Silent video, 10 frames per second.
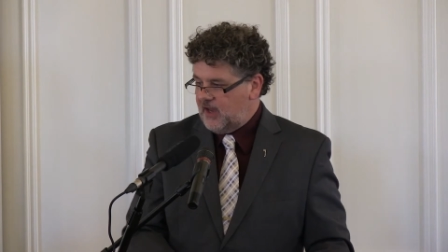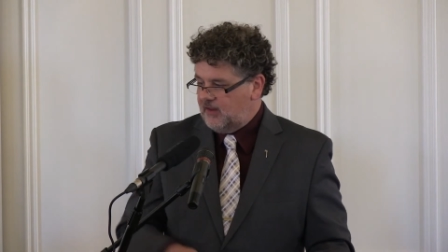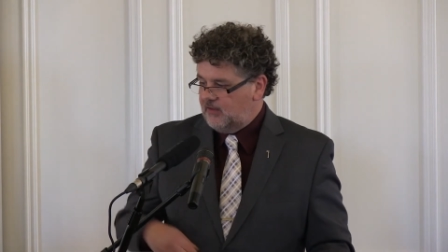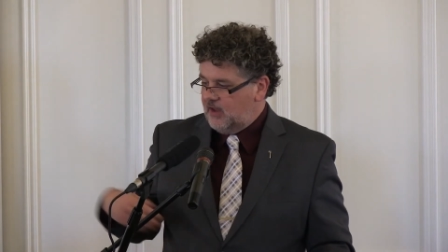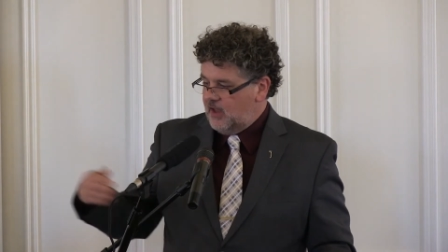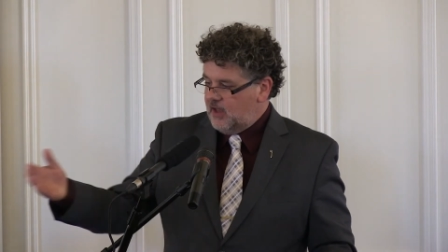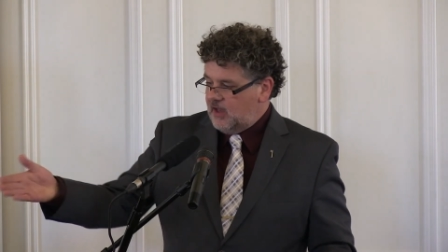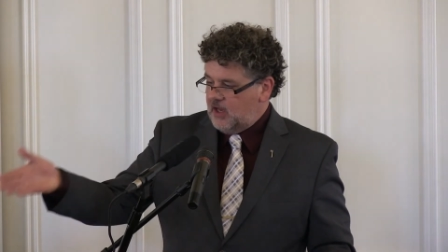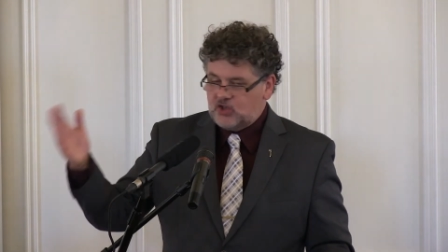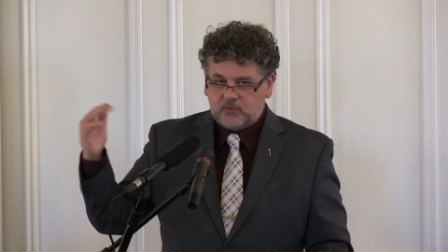And
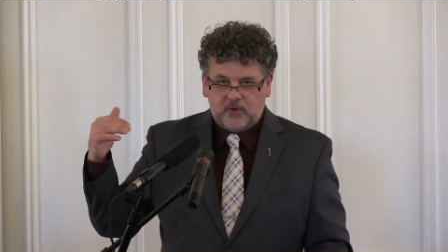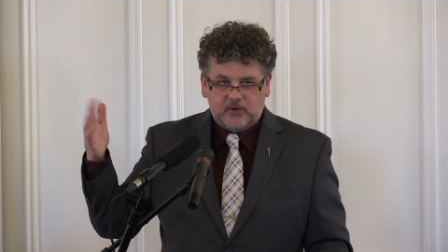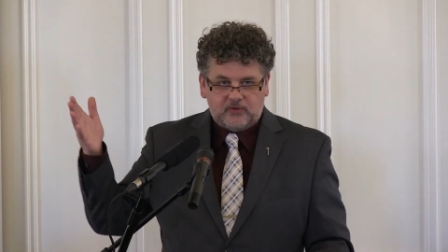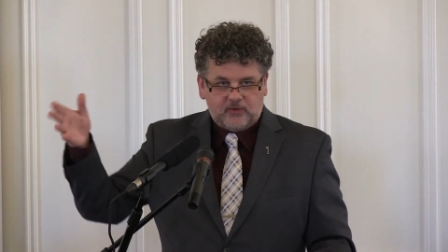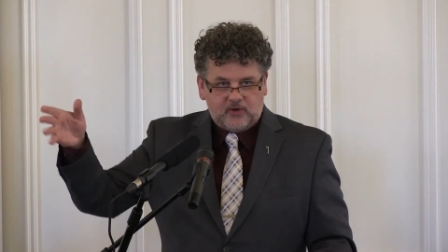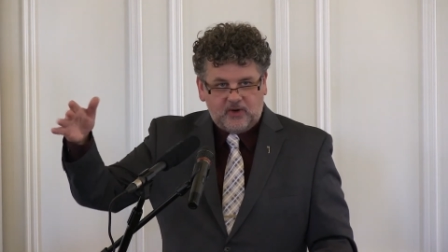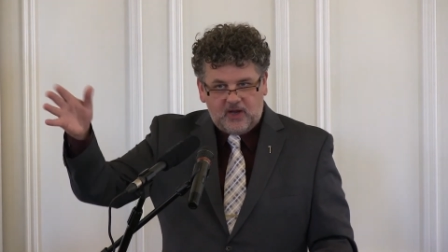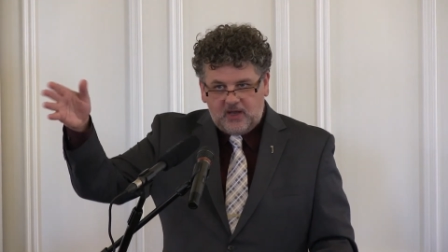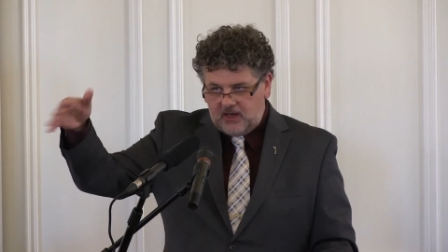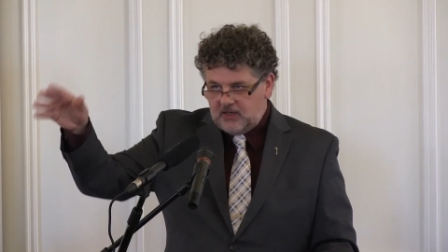each rose for
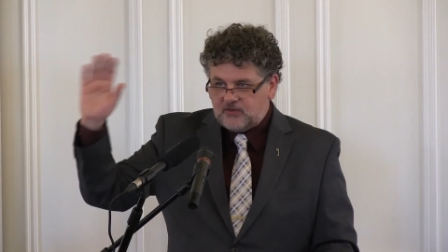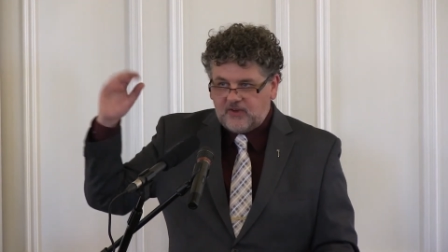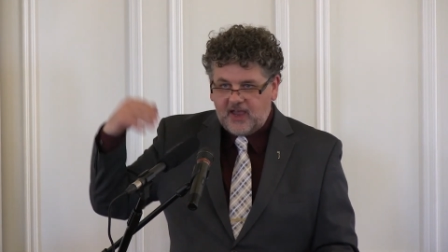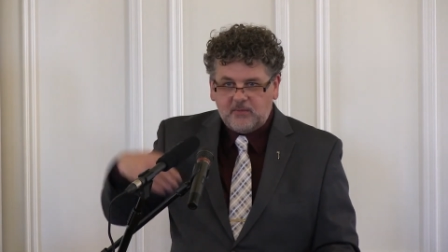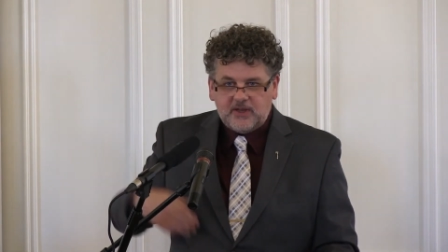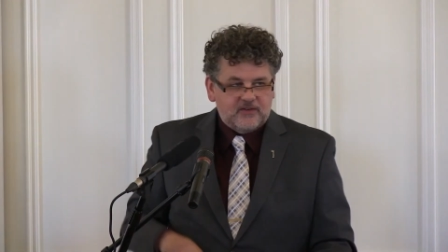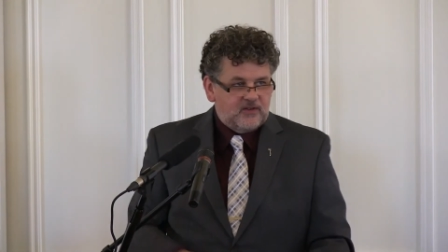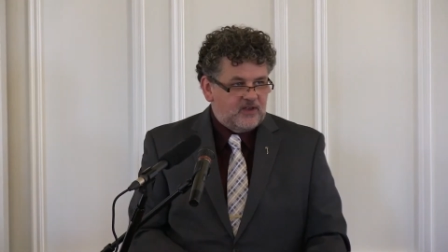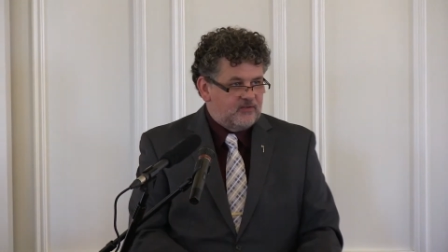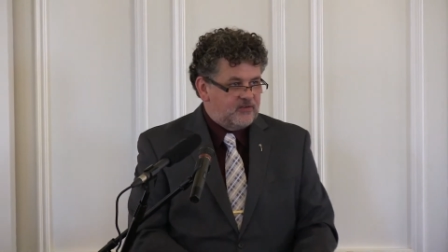each family is
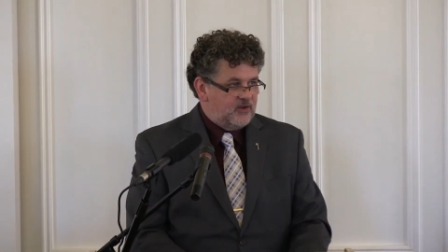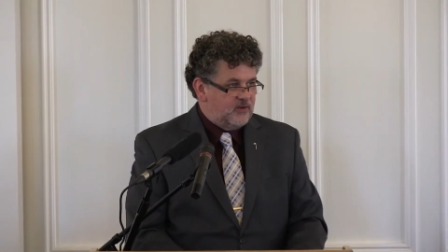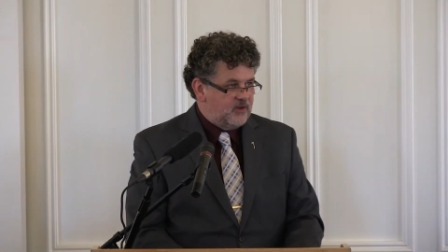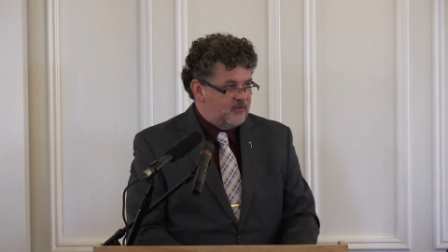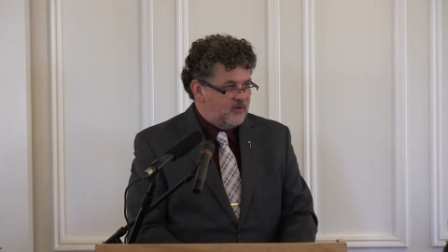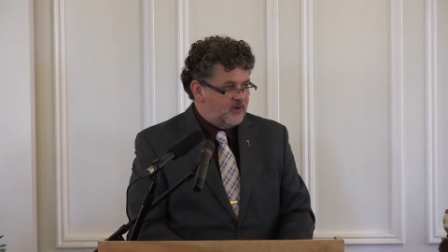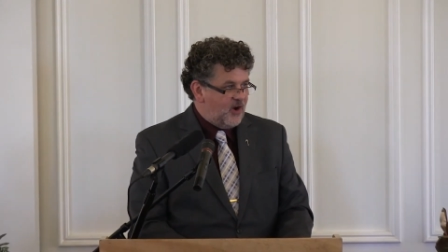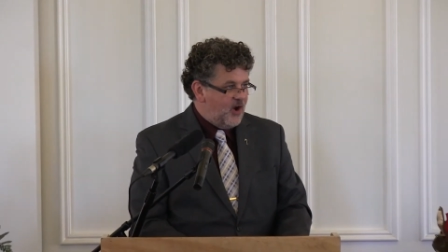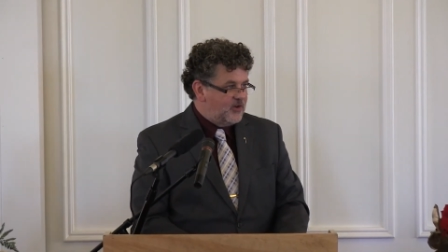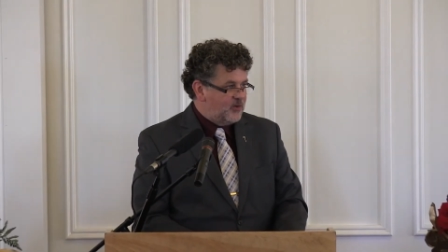a gift to you as you're
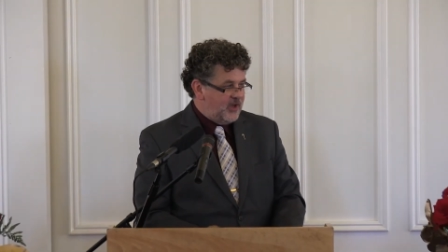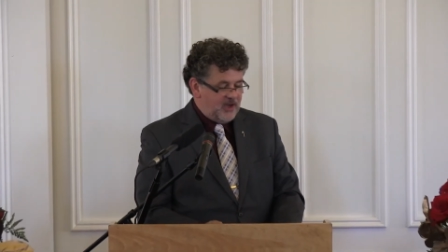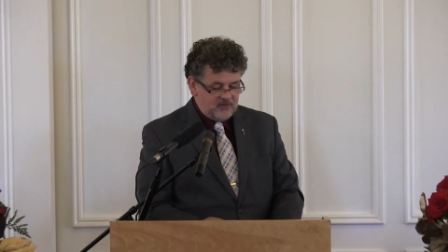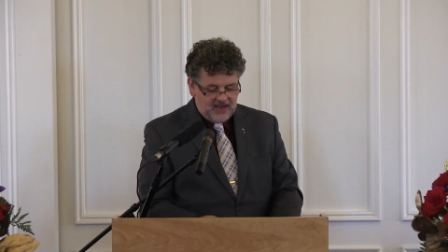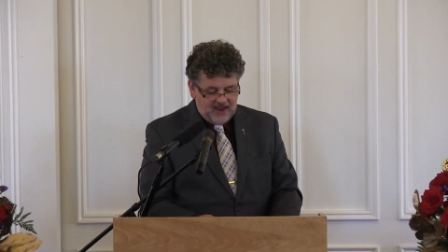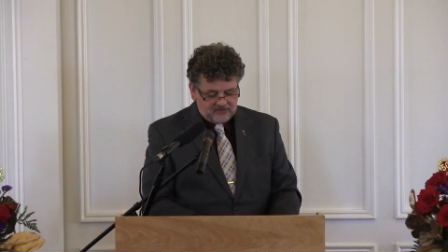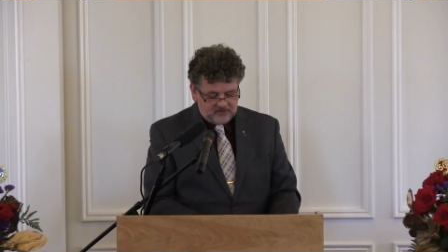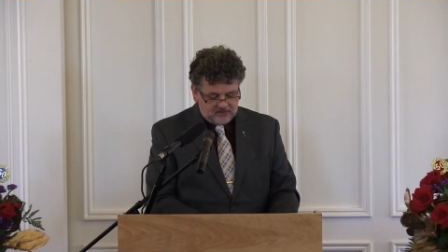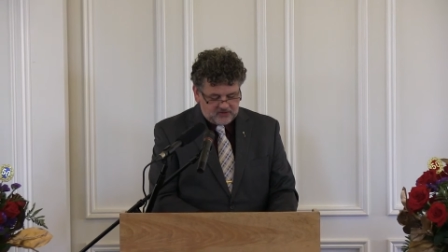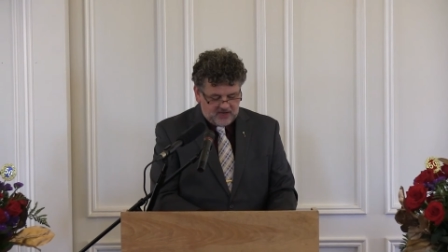on your way out
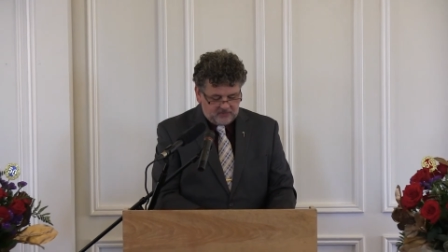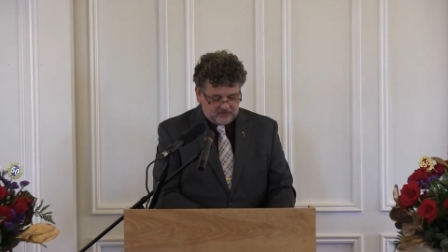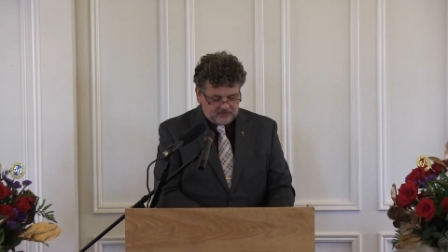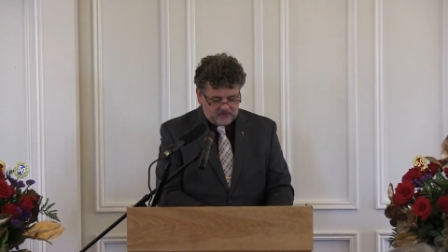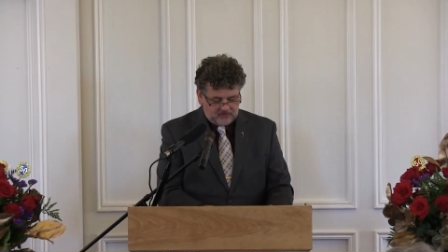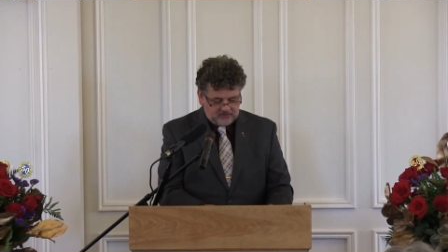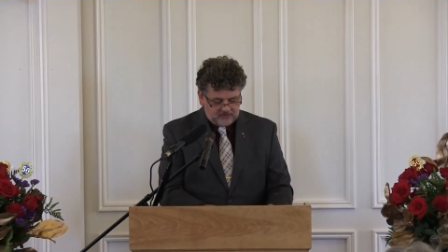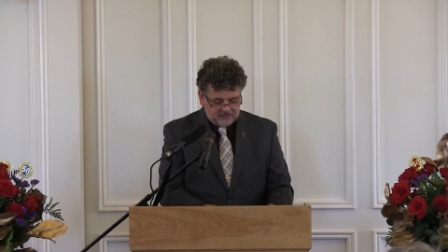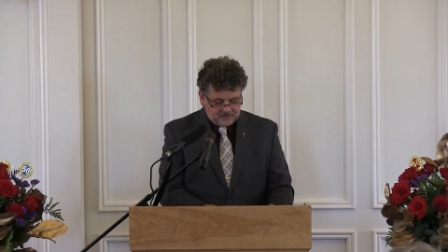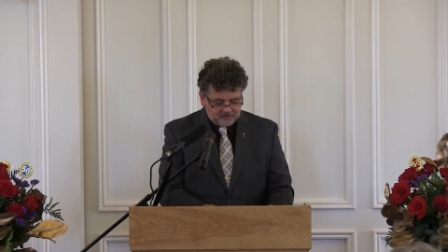after the chapel
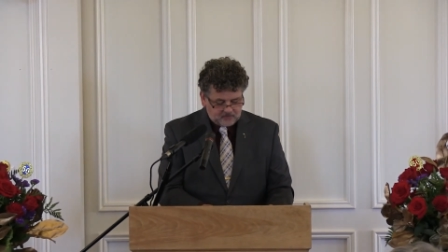service.